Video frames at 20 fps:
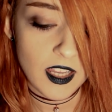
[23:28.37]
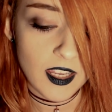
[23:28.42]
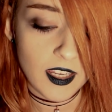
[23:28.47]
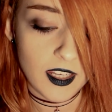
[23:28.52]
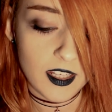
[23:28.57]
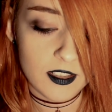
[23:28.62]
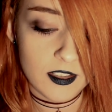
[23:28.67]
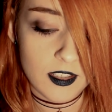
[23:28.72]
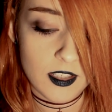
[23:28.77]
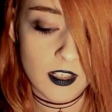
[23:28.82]

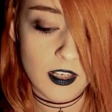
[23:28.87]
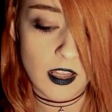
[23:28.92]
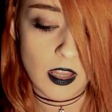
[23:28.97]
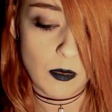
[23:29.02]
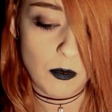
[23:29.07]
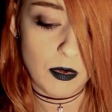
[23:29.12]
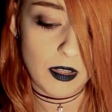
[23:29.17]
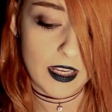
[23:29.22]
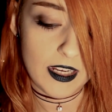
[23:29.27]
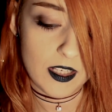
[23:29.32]
consider the
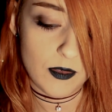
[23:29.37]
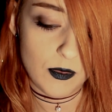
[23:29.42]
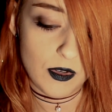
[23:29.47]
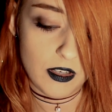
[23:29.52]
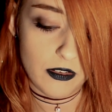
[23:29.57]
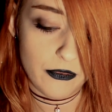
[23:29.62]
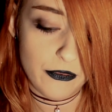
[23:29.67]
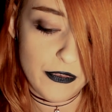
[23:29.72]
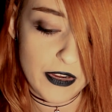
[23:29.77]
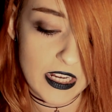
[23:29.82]
placement
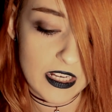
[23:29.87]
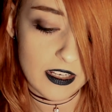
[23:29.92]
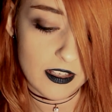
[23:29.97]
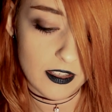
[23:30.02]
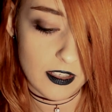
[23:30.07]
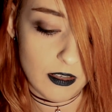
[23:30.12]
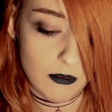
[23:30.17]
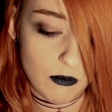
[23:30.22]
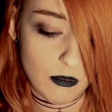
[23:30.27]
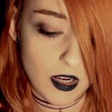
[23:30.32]
of Venus
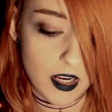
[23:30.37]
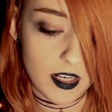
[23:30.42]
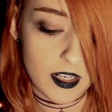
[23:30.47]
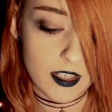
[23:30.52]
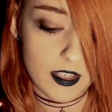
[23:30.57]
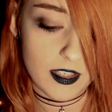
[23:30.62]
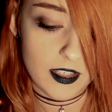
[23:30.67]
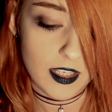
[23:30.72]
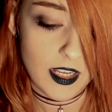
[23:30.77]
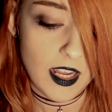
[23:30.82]
and
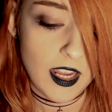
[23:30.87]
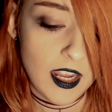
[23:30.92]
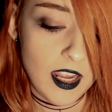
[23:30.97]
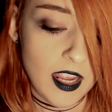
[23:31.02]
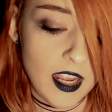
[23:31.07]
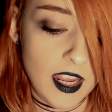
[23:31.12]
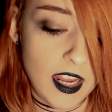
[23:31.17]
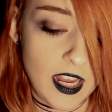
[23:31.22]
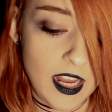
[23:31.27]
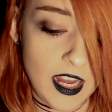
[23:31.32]
Mars
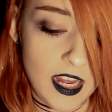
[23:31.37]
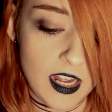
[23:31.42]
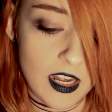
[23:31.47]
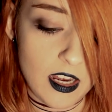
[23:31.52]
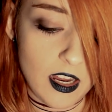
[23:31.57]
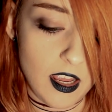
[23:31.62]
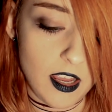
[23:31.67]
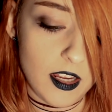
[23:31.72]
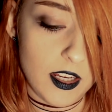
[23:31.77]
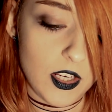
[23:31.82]

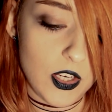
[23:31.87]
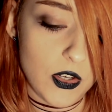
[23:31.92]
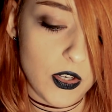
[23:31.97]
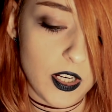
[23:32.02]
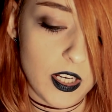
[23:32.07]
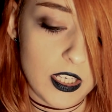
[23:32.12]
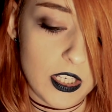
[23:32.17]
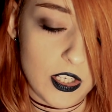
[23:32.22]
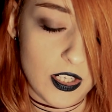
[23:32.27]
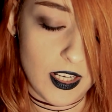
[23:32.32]
in your
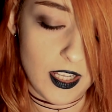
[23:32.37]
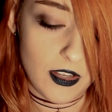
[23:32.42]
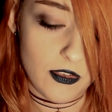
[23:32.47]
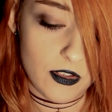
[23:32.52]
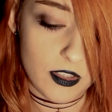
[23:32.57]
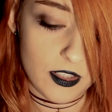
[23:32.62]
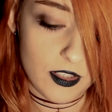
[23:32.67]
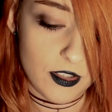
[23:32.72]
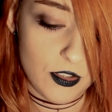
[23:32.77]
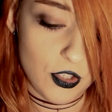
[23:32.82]
and your
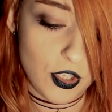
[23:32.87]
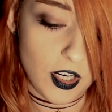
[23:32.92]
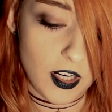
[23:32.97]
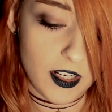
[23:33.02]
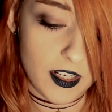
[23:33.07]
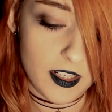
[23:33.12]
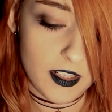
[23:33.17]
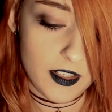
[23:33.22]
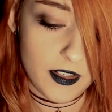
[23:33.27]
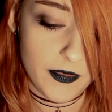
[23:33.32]
lover's
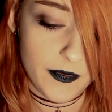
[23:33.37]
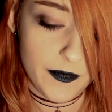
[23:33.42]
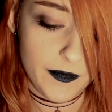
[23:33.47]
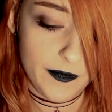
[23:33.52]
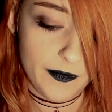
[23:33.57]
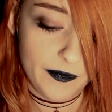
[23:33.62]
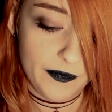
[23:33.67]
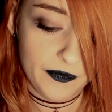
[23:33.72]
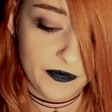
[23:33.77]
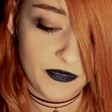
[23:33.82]
chart.
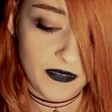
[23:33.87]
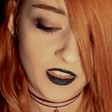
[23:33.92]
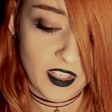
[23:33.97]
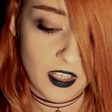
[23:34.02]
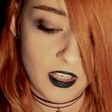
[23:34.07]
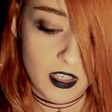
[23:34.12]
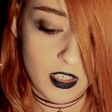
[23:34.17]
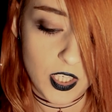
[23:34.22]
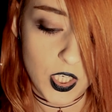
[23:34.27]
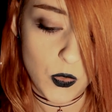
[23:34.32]

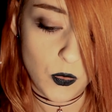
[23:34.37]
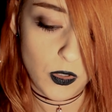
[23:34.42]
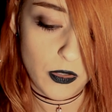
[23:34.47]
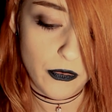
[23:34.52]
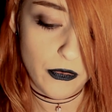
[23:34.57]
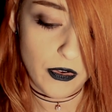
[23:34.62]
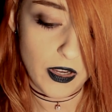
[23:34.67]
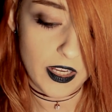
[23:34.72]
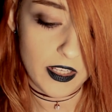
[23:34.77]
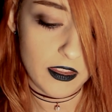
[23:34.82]
You will
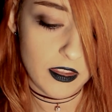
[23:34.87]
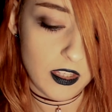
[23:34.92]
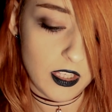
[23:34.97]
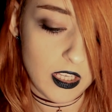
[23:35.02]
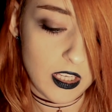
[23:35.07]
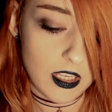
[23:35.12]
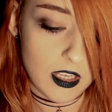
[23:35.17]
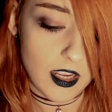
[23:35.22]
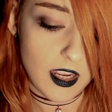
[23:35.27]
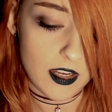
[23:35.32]
find
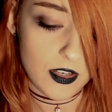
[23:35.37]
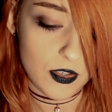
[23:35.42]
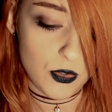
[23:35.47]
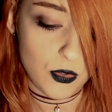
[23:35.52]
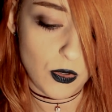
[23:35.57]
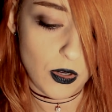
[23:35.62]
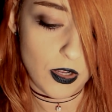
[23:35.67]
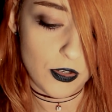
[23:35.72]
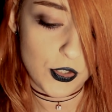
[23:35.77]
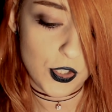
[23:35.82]
the
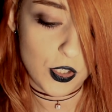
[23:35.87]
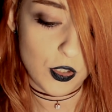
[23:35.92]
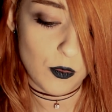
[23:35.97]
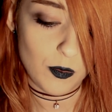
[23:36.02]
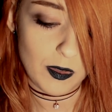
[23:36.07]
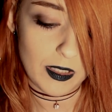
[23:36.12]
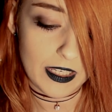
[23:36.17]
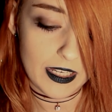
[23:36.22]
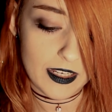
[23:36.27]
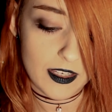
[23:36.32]
astrological
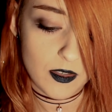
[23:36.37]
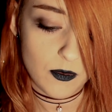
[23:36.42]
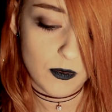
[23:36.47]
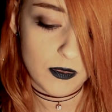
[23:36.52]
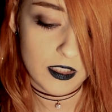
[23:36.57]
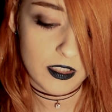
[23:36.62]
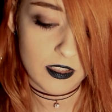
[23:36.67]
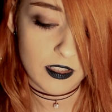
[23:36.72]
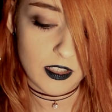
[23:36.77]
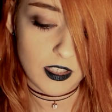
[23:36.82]

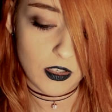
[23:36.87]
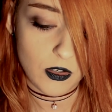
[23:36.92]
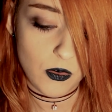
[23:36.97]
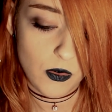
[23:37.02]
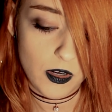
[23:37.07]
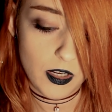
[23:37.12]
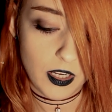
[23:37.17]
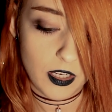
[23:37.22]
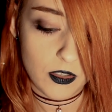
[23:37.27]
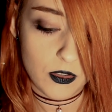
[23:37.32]
placements
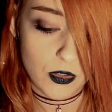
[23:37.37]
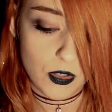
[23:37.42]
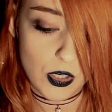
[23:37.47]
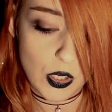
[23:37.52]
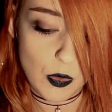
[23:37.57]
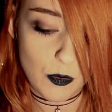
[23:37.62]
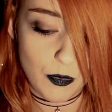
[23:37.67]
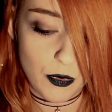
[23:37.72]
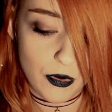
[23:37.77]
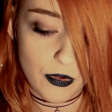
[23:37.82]
according to your
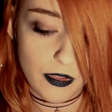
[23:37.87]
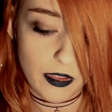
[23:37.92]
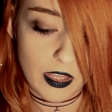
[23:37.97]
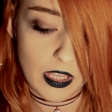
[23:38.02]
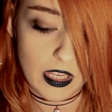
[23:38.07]
birth